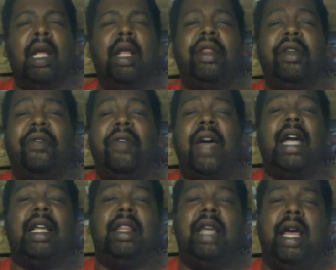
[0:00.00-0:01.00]
the
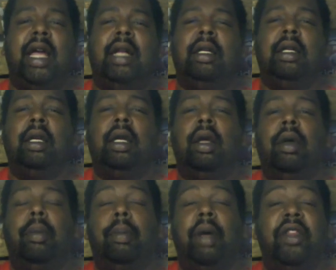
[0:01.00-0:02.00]
fact that
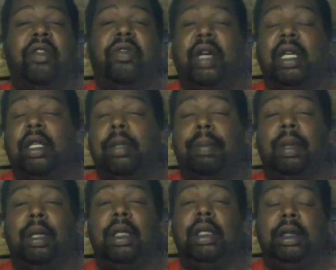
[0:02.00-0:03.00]
motherfucking the
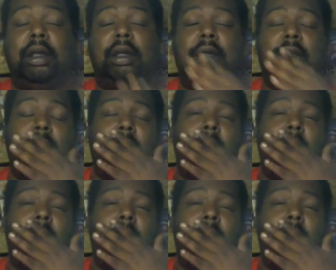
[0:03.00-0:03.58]
police